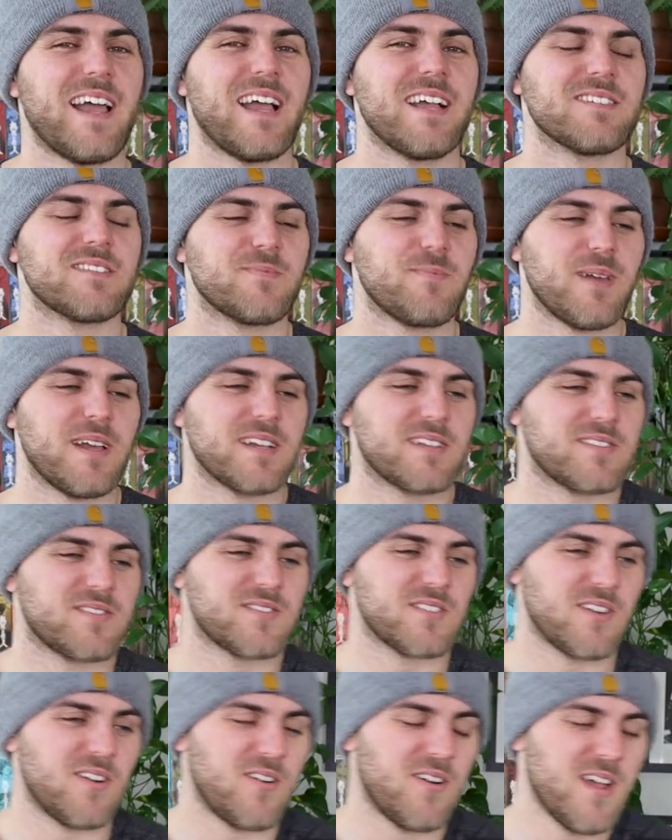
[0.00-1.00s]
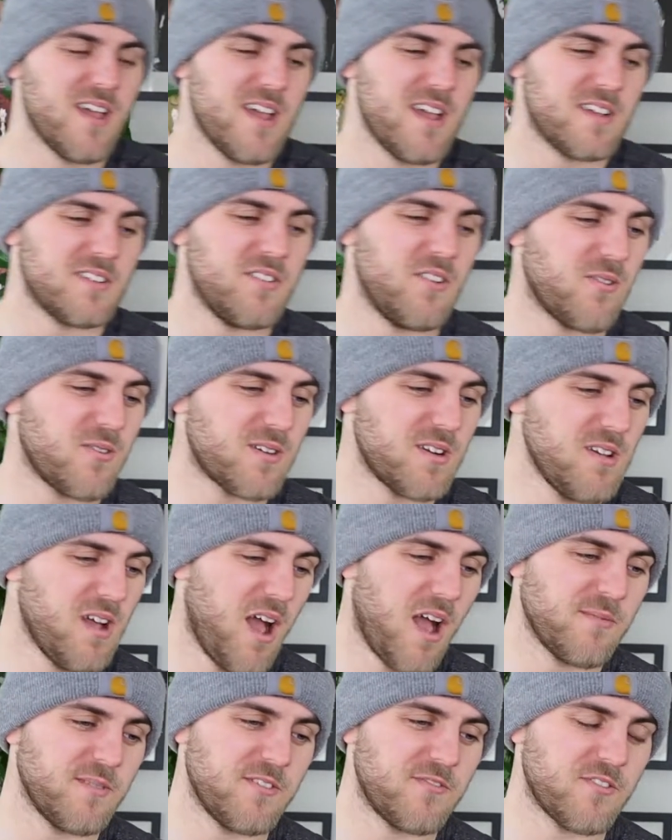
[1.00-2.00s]
aspect. So
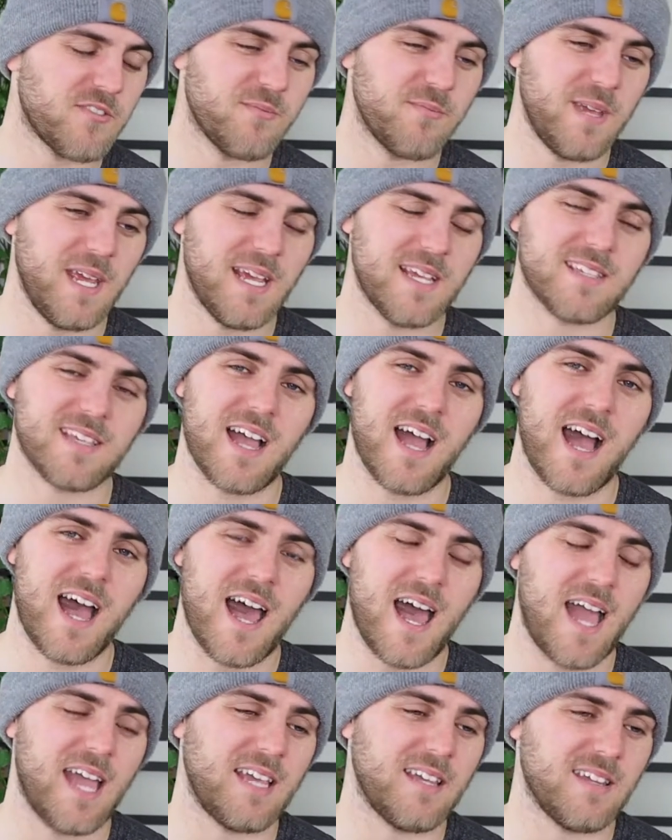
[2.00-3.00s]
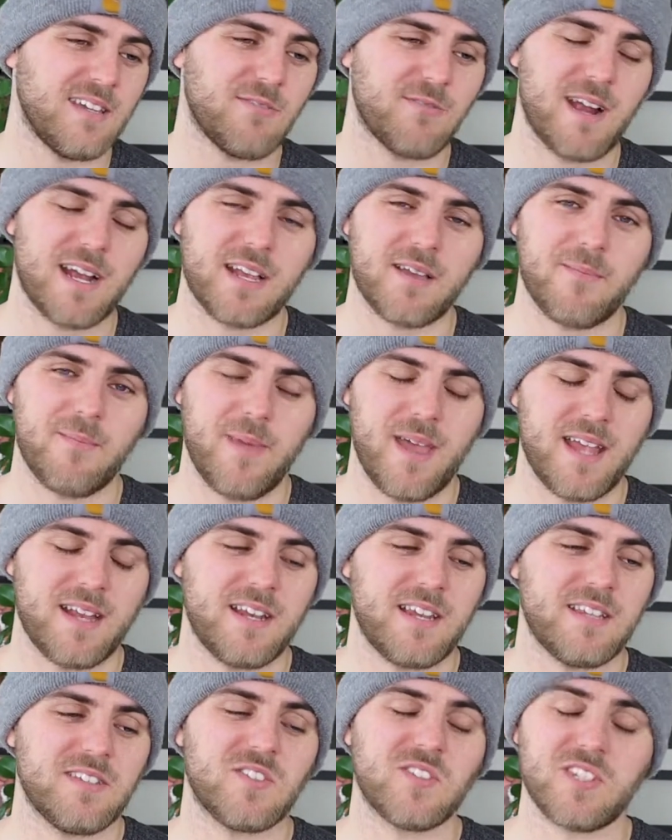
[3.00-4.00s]
Origami for me is a highly
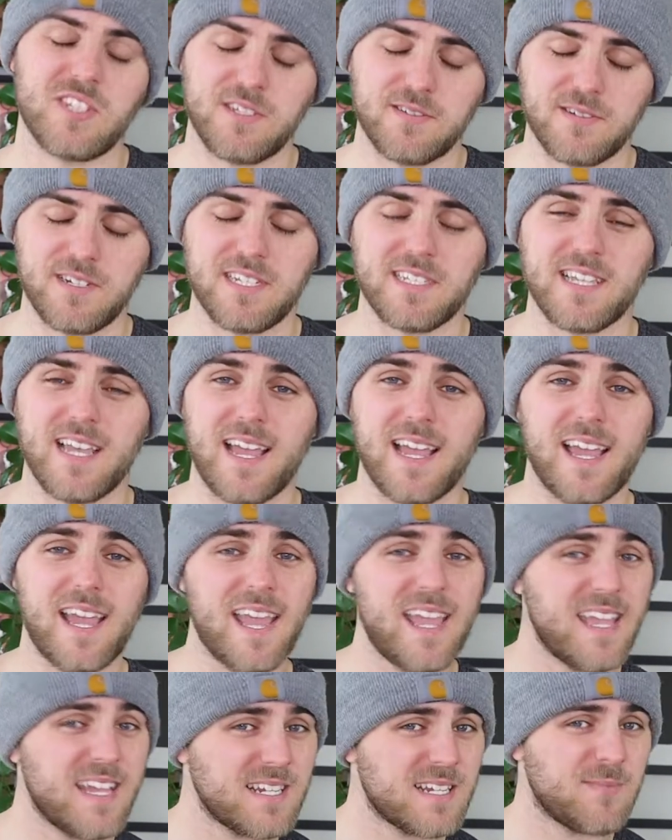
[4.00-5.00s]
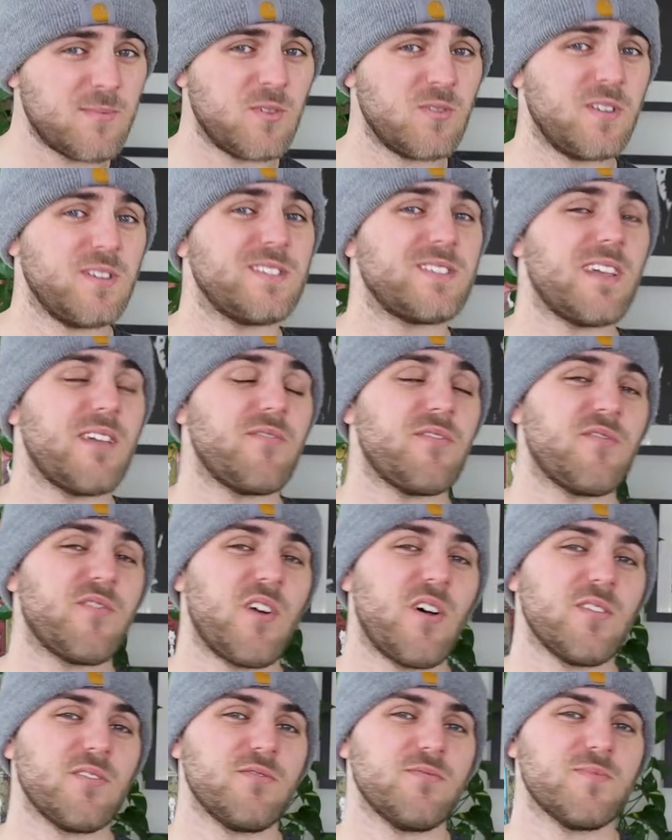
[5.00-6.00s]
recommended series, and I'm only 7
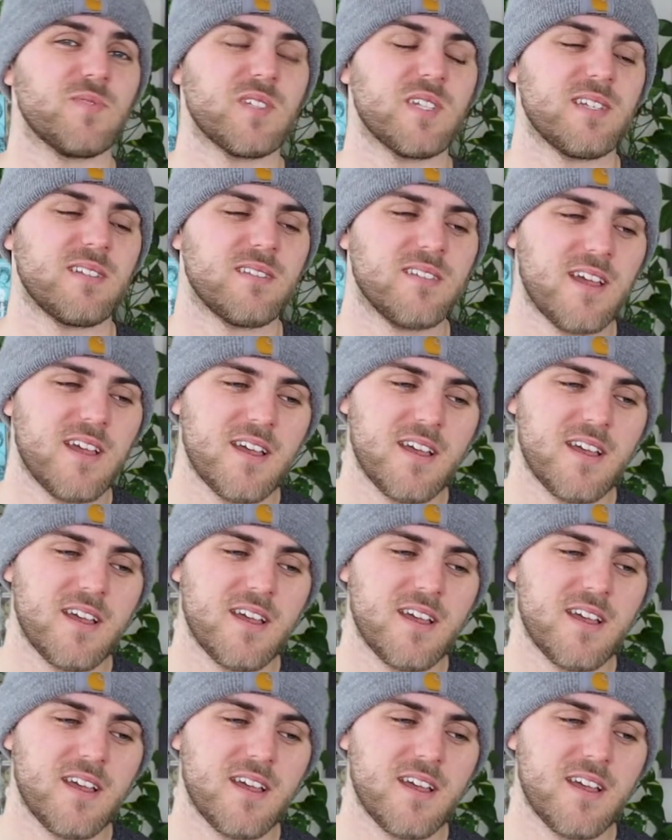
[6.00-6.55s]
volumes in.